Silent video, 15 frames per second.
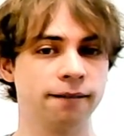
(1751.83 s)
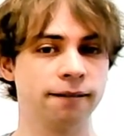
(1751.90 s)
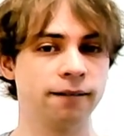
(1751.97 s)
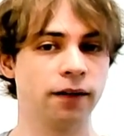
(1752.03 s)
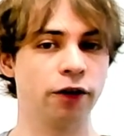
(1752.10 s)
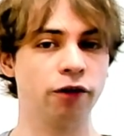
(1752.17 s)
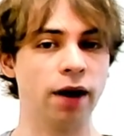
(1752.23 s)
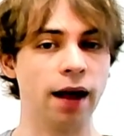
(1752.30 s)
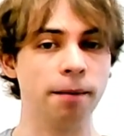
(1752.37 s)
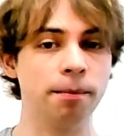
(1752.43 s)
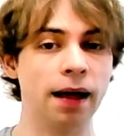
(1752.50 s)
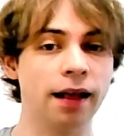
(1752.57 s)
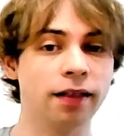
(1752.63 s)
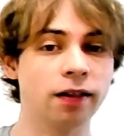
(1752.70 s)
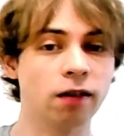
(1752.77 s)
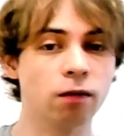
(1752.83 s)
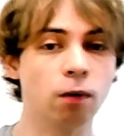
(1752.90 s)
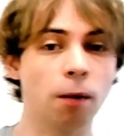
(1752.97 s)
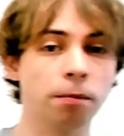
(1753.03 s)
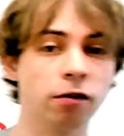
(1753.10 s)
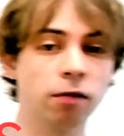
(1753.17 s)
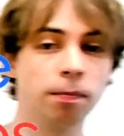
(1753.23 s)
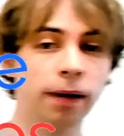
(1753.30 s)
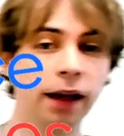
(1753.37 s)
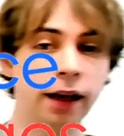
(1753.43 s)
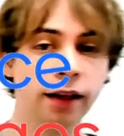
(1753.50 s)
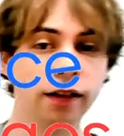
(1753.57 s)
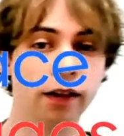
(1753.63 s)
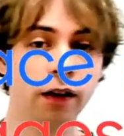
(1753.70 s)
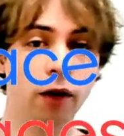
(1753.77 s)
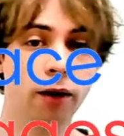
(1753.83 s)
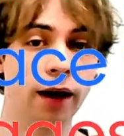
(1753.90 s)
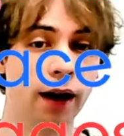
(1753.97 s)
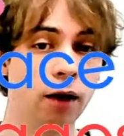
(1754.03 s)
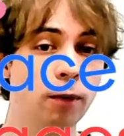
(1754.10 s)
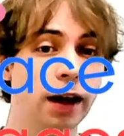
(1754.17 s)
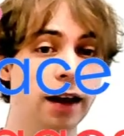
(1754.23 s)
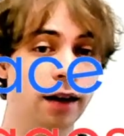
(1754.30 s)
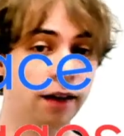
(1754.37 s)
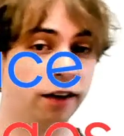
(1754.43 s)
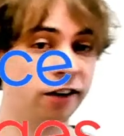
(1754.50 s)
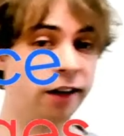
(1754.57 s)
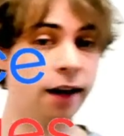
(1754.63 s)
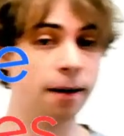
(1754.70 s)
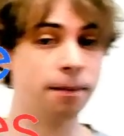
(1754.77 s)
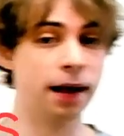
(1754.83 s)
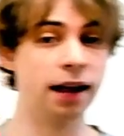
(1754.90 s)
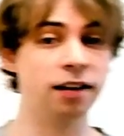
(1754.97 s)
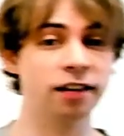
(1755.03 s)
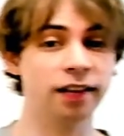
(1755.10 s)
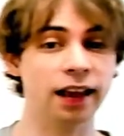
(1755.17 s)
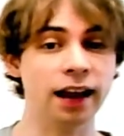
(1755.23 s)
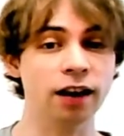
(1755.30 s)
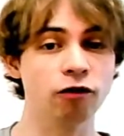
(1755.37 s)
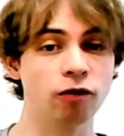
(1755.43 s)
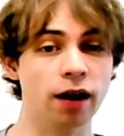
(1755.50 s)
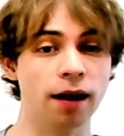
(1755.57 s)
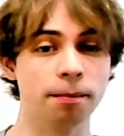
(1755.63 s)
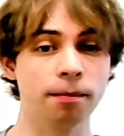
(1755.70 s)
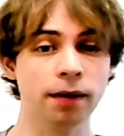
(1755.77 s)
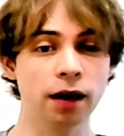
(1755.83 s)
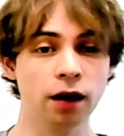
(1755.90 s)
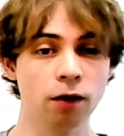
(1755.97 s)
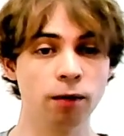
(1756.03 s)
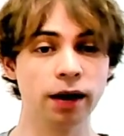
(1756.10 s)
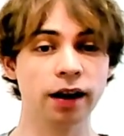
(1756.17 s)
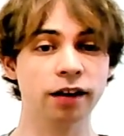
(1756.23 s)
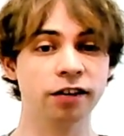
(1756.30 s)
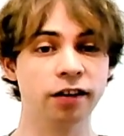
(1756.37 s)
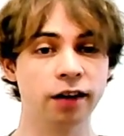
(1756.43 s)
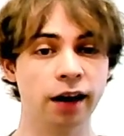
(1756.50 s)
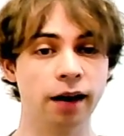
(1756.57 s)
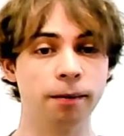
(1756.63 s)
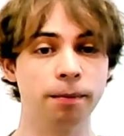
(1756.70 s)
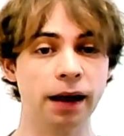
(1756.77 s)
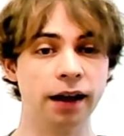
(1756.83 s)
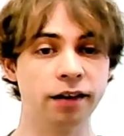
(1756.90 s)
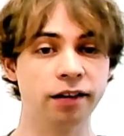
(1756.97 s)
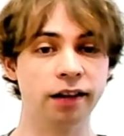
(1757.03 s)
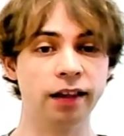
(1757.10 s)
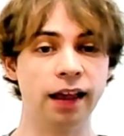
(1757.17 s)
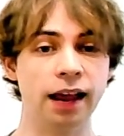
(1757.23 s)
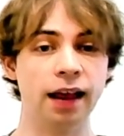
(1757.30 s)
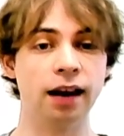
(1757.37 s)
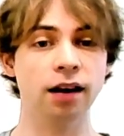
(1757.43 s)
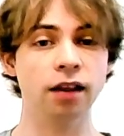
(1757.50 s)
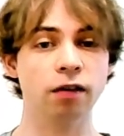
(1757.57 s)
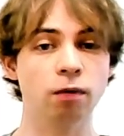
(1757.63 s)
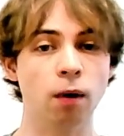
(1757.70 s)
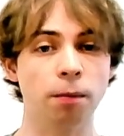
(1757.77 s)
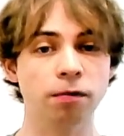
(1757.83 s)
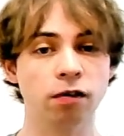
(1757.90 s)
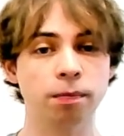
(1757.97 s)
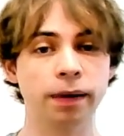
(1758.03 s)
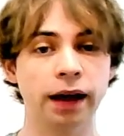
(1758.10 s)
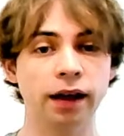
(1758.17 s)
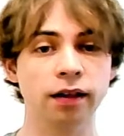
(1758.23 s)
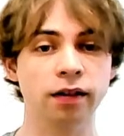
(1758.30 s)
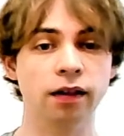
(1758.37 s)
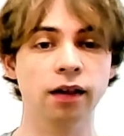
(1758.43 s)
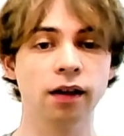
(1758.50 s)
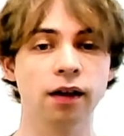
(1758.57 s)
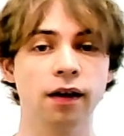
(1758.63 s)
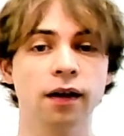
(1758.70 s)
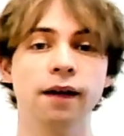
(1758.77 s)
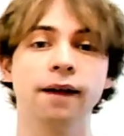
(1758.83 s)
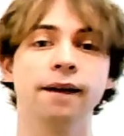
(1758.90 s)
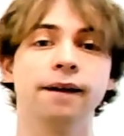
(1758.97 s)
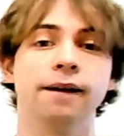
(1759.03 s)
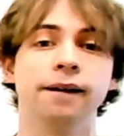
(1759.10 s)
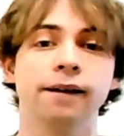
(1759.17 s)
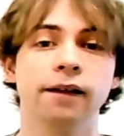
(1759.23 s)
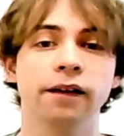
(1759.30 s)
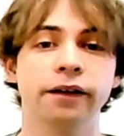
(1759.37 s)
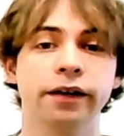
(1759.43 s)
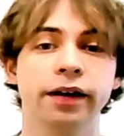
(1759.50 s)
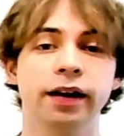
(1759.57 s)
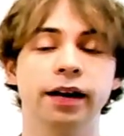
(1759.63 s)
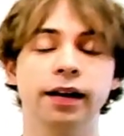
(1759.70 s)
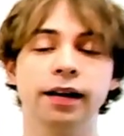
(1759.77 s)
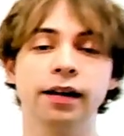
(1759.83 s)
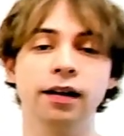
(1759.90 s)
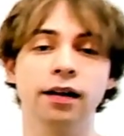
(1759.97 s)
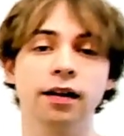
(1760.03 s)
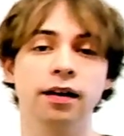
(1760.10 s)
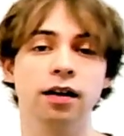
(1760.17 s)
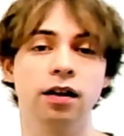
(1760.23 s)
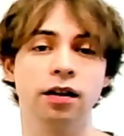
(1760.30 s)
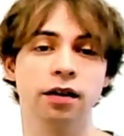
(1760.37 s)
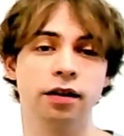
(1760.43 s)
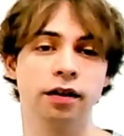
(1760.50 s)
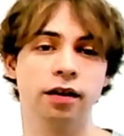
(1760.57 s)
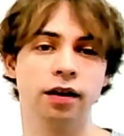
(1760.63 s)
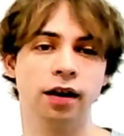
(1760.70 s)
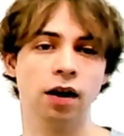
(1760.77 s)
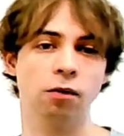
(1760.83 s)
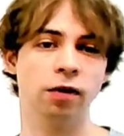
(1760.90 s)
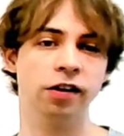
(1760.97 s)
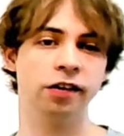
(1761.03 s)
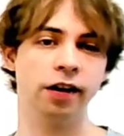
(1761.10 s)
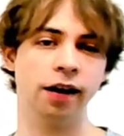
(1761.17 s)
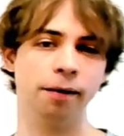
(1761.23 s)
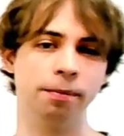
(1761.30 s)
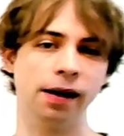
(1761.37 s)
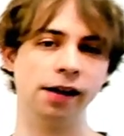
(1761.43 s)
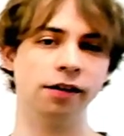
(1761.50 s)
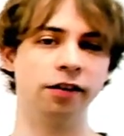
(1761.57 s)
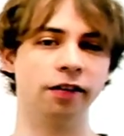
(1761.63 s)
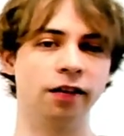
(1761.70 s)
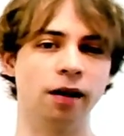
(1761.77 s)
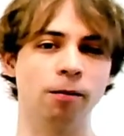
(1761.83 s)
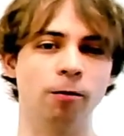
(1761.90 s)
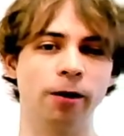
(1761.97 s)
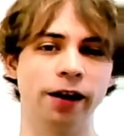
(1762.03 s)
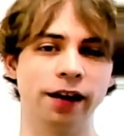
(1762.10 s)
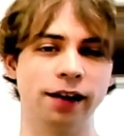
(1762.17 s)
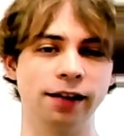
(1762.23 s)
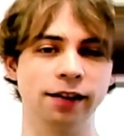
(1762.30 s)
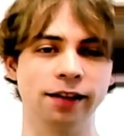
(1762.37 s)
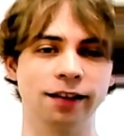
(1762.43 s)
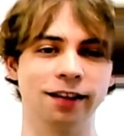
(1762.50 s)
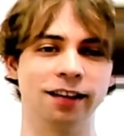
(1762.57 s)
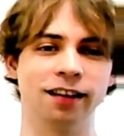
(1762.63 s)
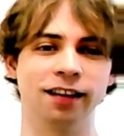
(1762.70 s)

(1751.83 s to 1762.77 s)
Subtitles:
RAM and swap space? Okay, we can share pages in RAM. We can share pages in the swap space. Okay. Can we share pages somewhere else?